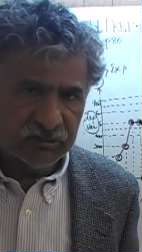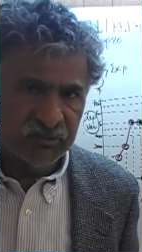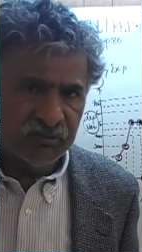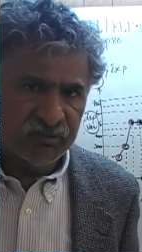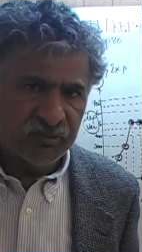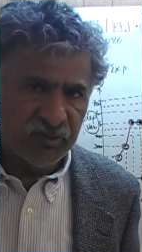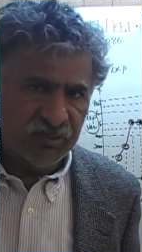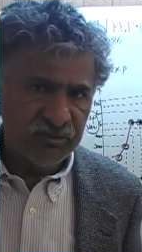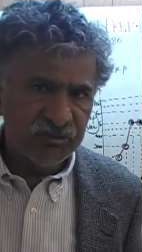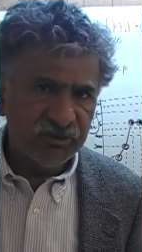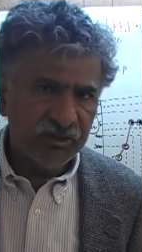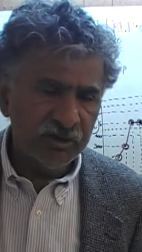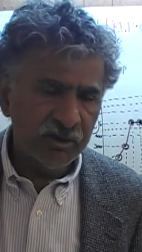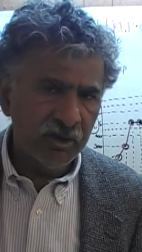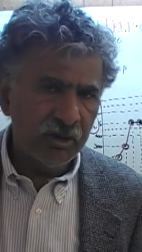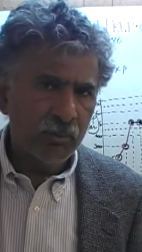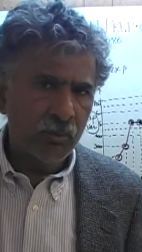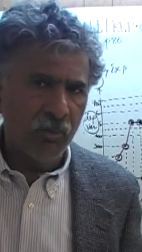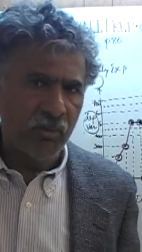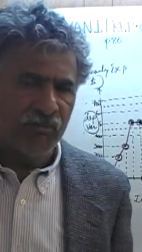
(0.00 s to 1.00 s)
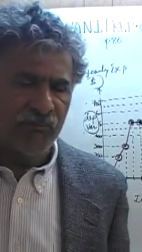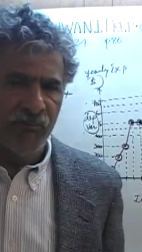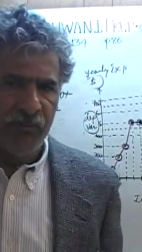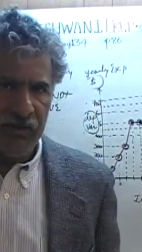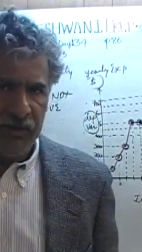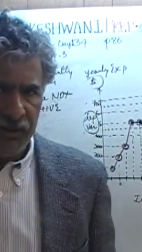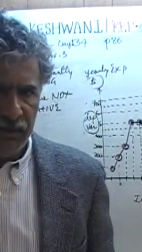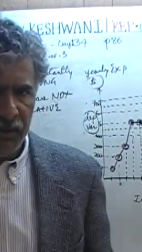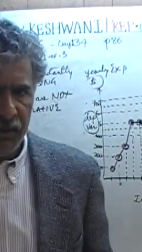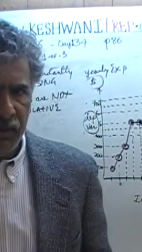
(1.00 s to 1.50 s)
the first year it costs
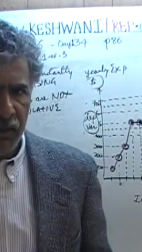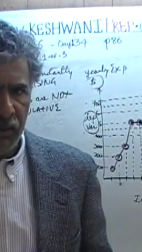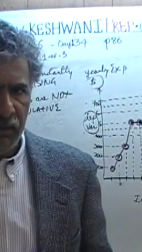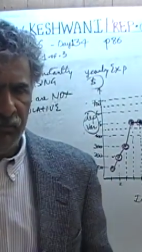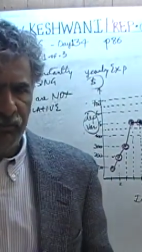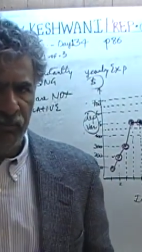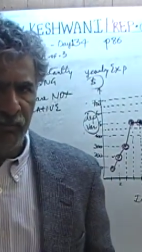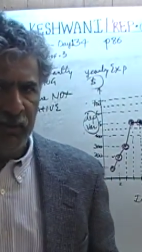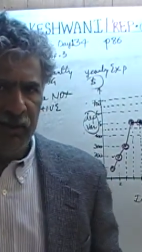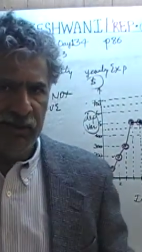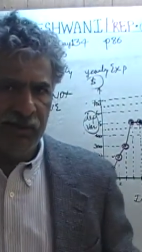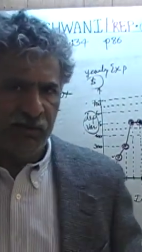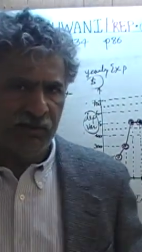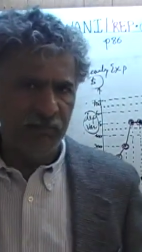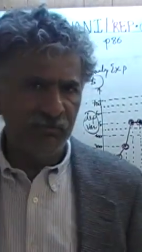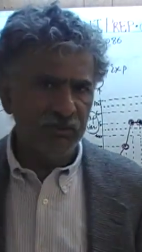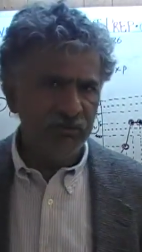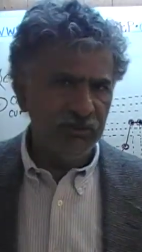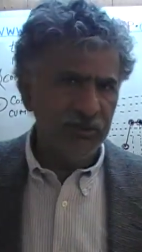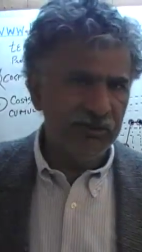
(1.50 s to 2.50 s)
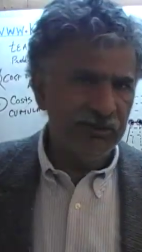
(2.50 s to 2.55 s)
one hundred dollars to maintain the machine,